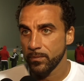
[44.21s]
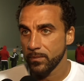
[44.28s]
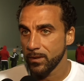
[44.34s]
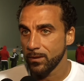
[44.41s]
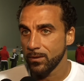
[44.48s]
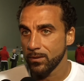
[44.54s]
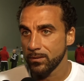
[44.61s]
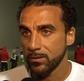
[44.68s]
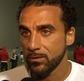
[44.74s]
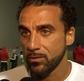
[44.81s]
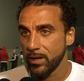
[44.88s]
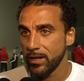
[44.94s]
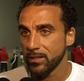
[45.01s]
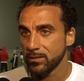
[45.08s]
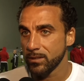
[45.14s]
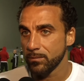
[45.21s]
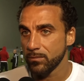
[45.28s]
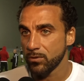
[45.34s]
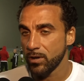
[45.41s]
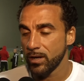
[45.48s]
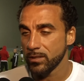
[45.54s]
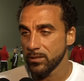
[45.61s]
you know, it created
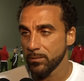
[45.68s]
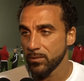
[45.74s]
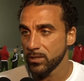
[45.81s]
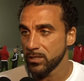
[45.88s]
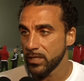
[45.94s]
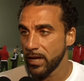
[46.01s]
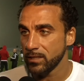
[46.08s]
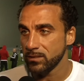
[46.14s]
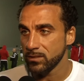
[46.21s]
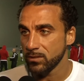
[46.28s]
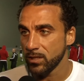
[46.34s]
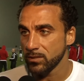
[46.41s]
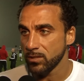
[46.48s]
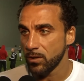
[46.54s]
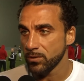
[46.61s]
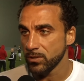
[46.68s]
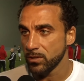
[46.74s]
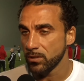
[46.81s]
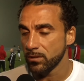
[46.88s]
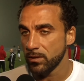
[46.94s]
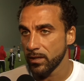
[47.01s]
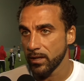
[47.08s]
some good chances, so that's always a
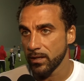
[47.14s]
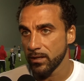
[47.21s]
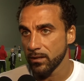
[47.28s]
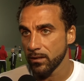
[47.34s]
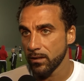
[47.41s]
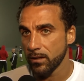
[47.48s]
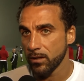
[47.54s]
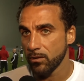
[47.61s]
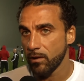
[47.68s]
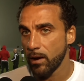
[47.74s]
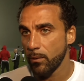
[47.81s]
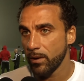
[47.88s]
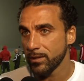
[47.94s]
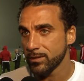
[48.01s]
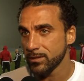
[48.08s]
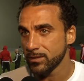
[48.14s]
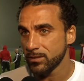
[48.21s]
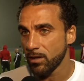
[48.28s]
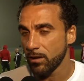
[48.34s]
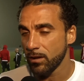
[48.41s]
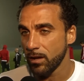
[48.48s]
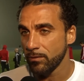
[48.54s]
good thing and a great way to
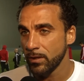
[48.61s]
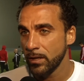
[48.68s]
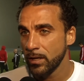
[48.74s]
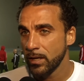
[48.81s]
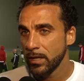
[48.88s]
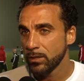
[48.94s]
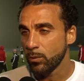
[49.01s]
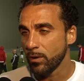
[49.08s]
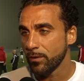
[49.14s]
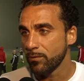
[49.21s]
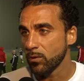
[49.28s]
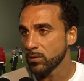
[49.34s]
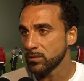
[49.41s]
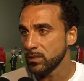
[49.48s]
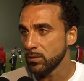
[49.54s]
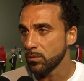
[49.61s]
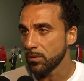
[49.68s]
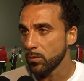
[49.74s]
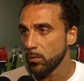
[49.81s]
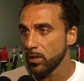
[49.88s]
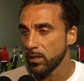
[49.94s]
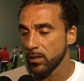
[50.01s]
start off 2014 with
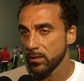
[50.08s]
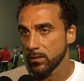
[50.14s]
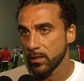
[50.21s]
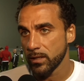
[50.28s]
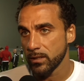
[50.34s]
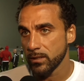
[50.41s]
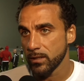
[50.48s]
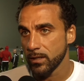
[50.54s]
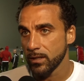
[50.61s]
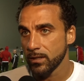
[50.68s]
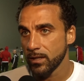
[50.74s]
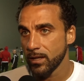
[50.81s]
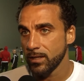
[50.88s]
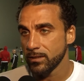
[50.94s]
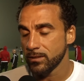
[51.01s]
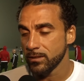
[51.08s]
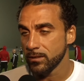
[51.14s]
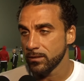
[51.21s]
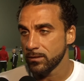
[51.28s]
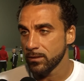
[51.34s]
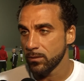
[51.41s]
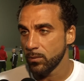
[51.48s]
a win and get
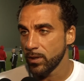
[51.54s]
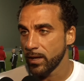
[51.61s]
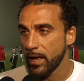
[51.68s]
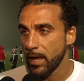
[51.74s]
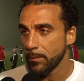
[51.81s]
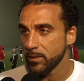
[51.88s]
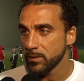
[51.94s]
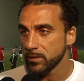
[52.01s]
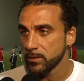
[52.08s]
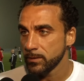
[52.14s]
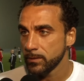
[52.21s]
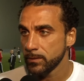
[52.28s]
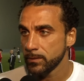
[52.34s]
into winning habits.